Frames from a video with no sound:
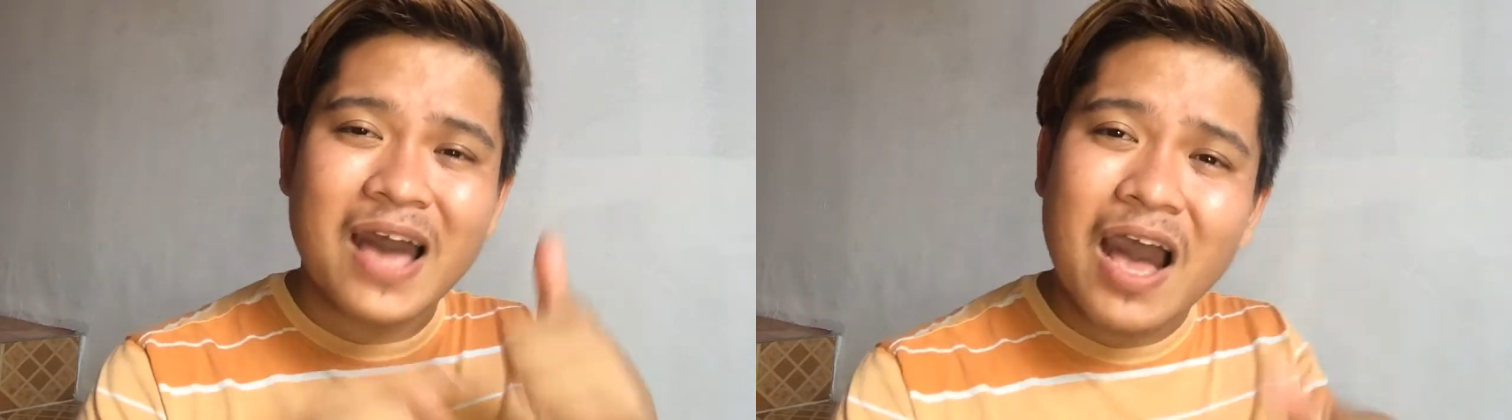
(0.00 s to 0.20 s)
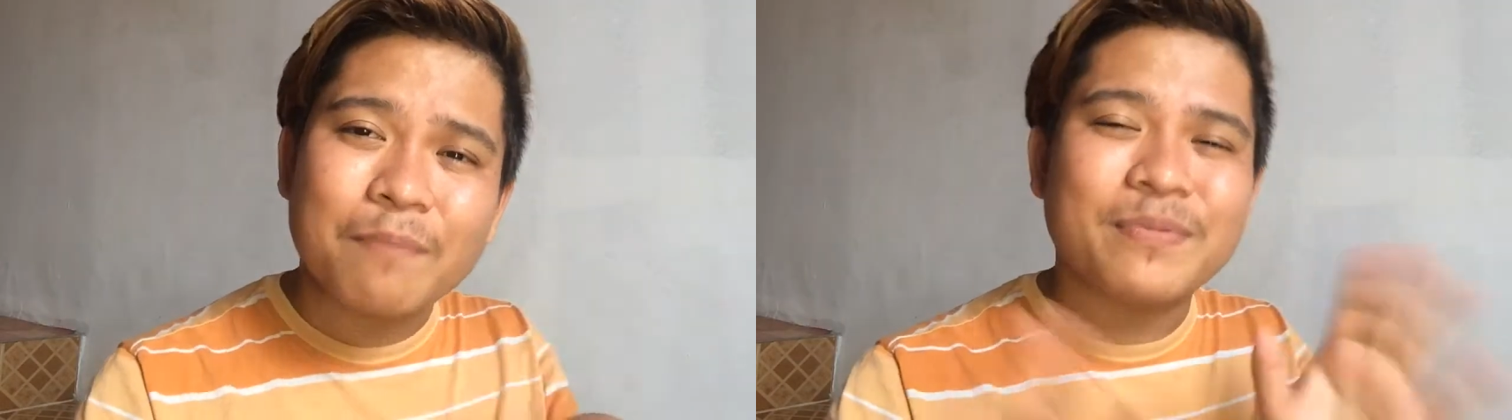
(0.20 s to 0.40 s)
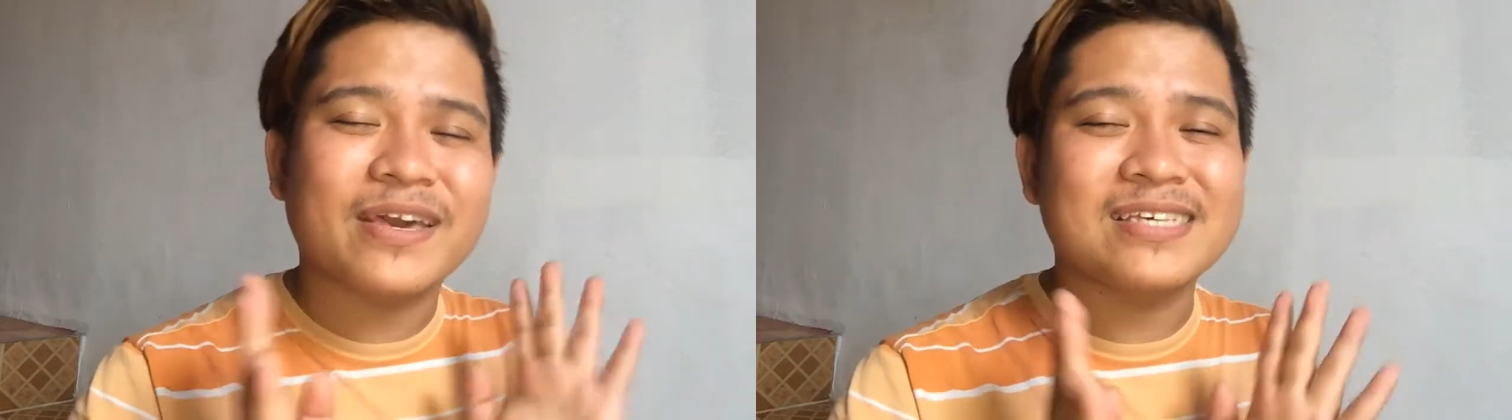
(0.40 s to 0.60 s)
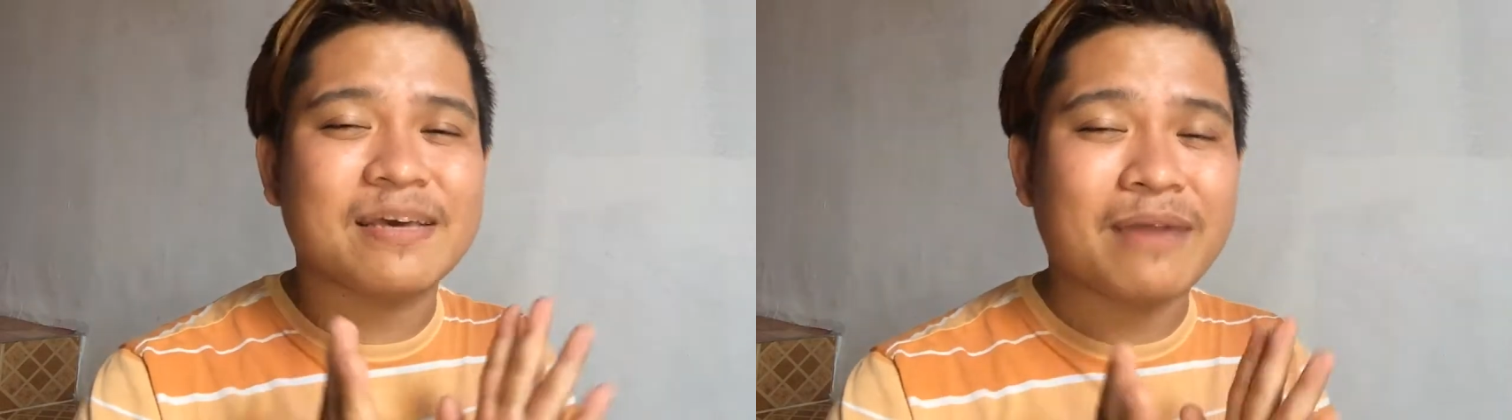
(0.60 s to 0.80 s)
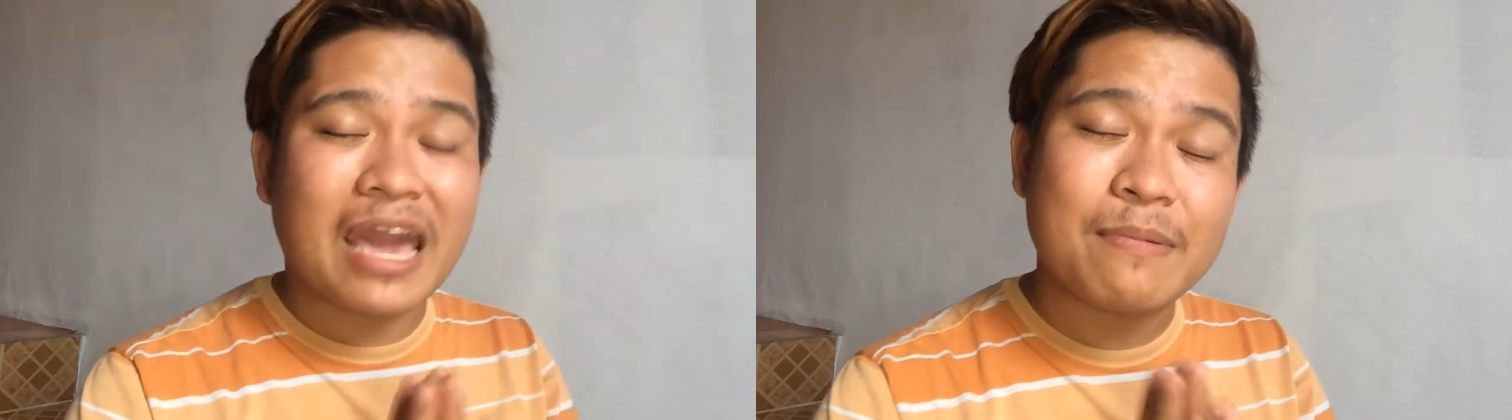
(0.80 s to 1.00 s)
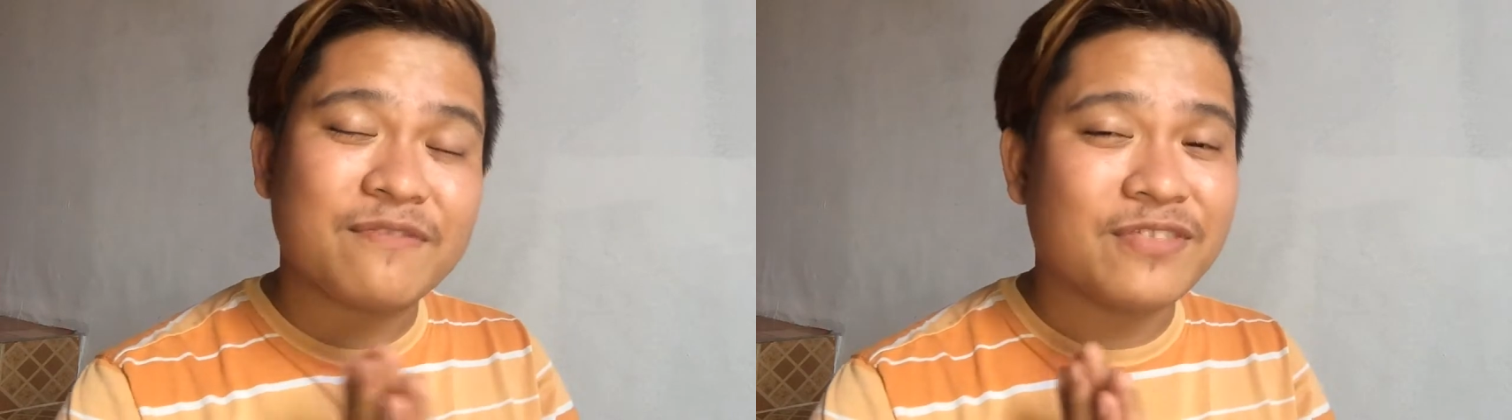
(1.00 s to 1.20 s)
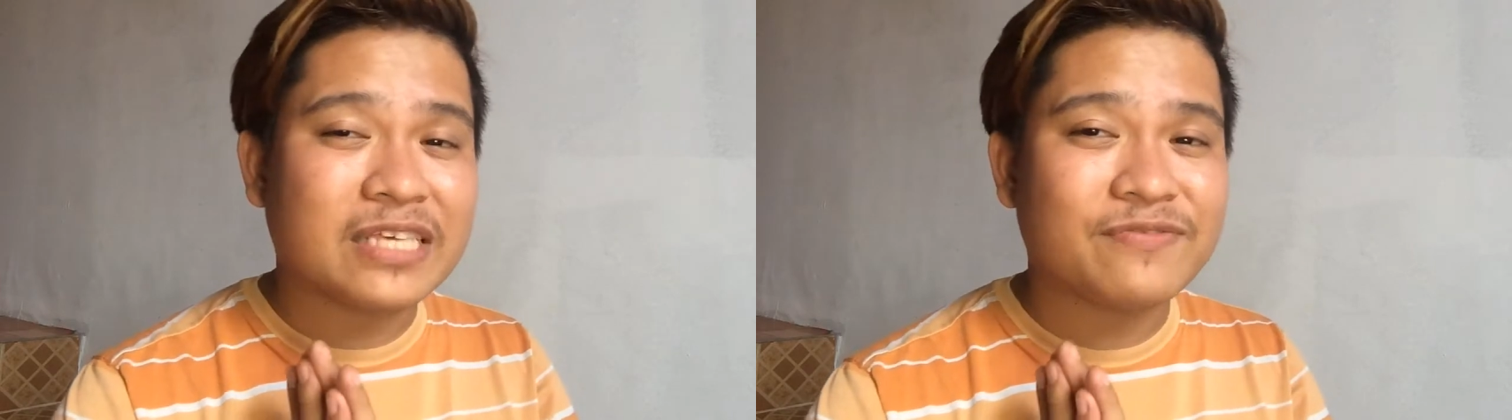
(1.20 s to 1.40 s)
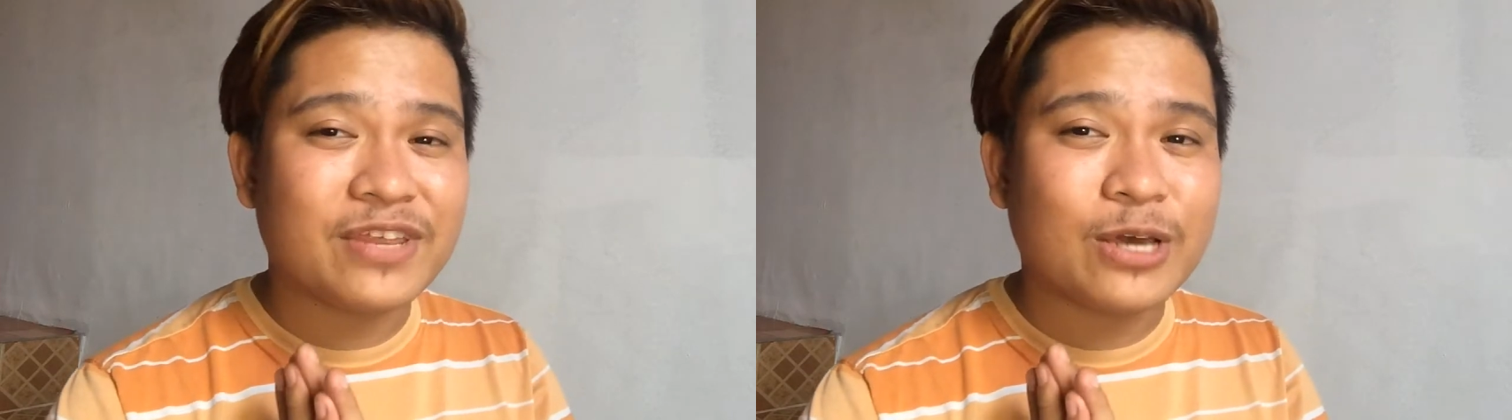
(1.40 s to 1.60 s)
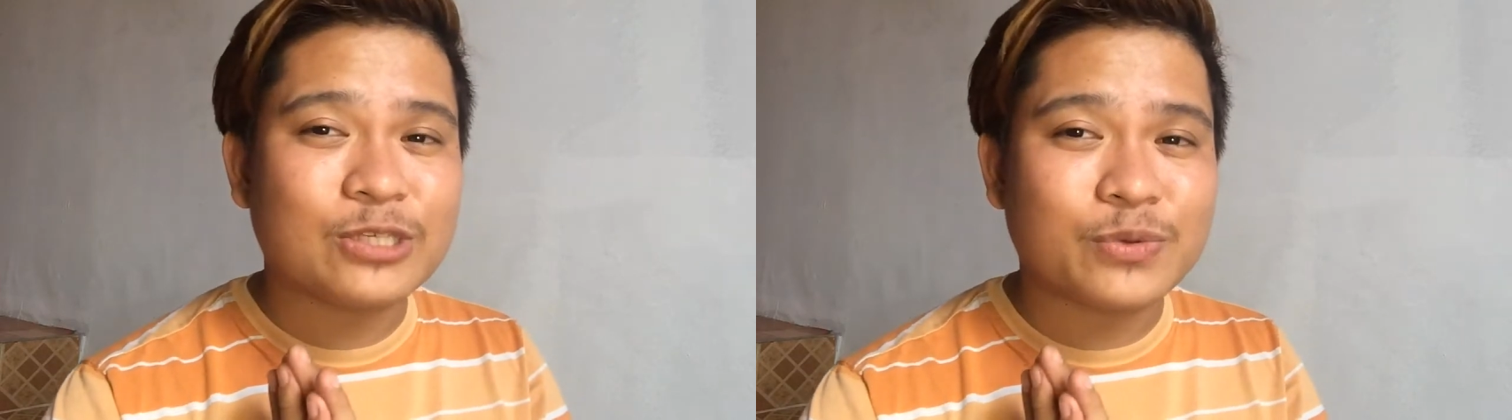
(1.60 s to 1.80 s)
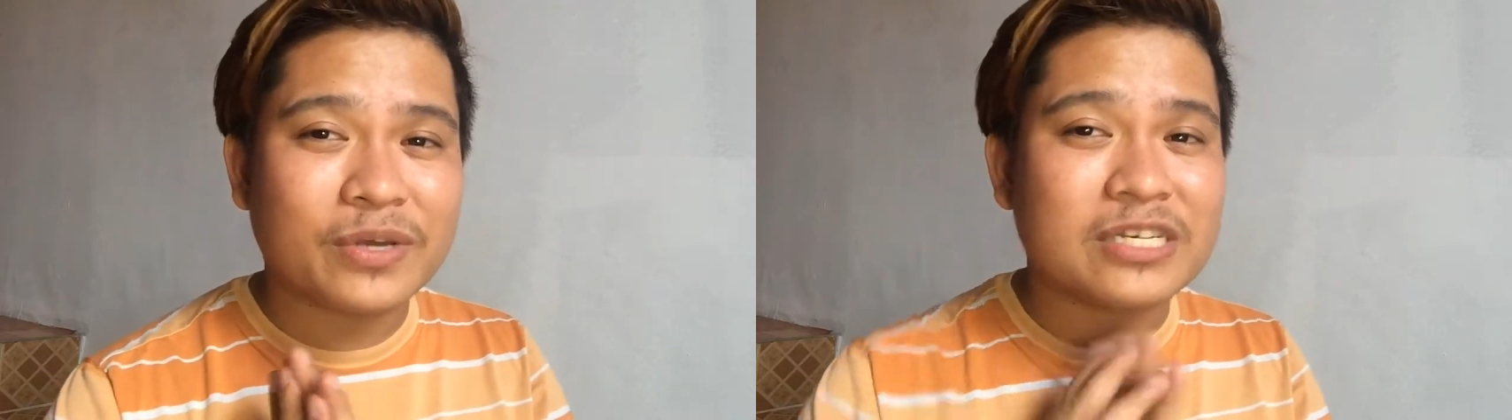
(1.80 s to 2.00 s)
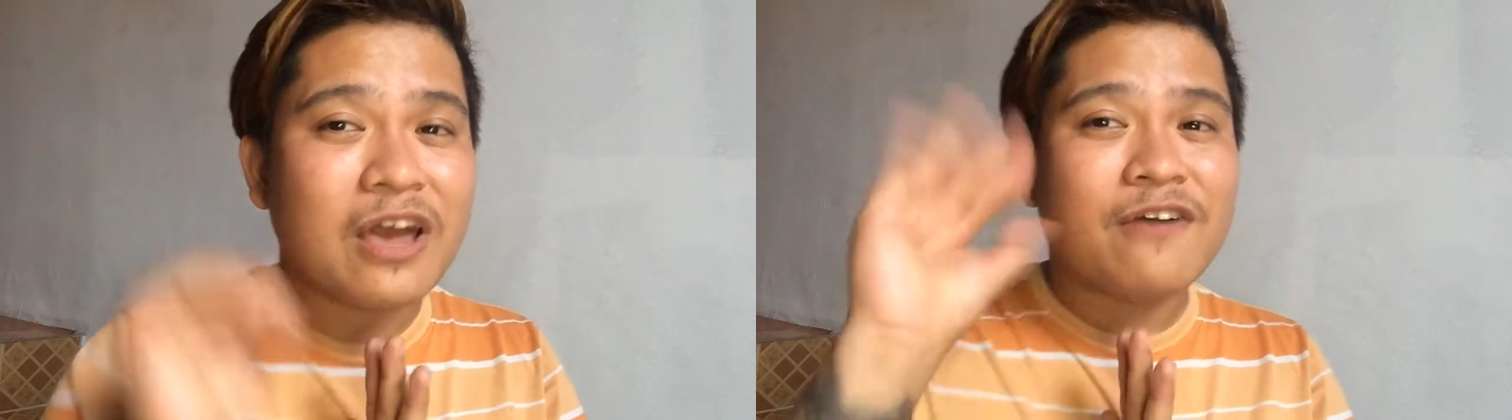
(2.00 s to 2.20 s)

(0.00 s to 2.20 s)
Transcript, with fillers: up because I'm aiming for this video to to reach